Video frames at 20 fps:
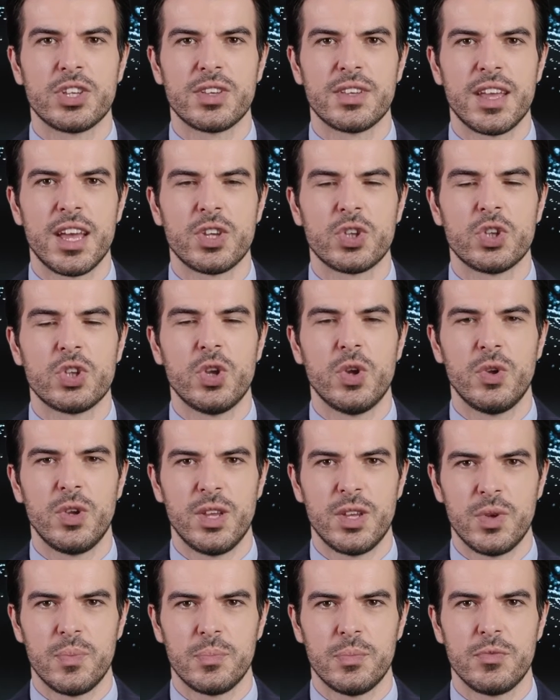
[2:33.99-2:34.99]
Intentional
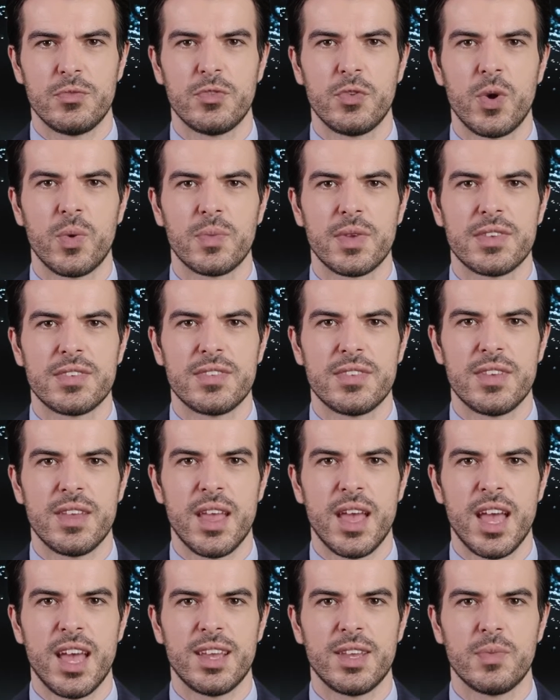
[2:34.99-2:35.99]
underperformance
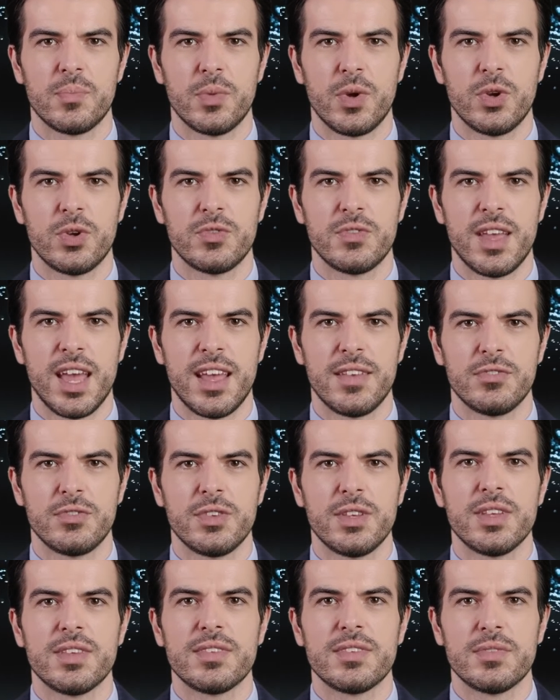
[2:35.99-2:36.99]
on the part of
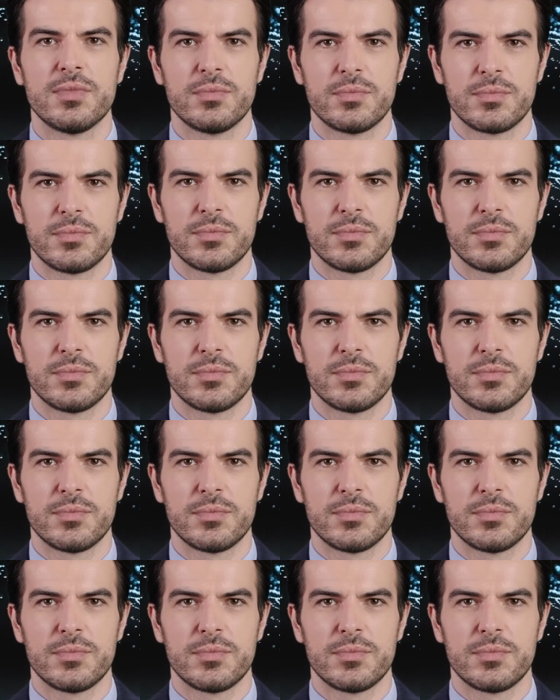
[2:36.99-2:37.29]
athletes.